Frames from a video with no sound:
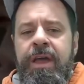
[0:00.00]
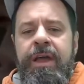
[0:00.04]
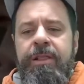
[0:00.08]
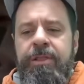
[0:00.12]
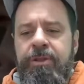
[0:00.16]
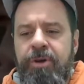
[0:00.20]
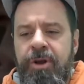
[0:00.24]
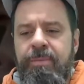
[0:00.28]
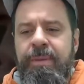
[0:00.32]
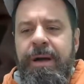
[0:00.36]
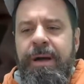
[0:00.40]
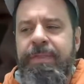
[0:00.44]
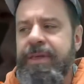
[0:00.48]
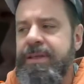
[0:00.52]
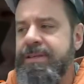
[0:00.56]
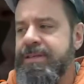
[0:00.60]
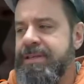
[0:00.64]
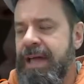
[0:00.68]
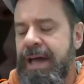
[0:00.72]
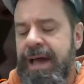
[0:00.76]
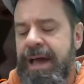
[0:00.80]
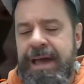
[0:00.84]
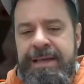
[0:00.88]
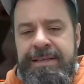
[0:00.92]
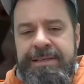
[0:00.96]
learn about these
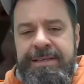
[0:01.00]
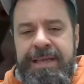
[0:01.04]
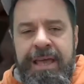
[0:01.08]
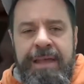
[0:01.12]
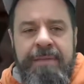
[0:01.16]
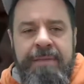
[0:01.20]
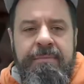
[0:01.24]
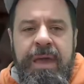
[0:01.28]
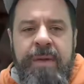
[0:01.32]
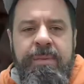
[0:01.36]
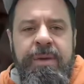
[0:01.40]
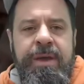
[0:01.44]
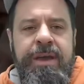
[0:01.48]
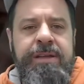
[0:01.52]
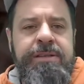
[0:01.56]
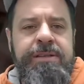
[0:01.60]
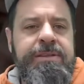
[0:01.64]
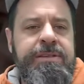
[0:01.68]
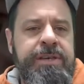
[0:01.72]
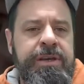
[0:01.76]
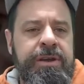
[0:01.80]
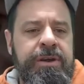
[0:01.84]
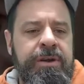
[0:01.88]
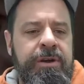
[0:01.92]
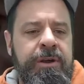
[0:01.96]
guys, and maybe
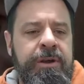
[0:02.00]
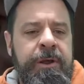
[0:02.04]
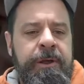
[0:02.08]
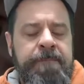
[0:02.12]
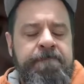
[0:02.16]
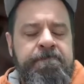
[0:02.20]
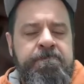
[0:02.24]
consider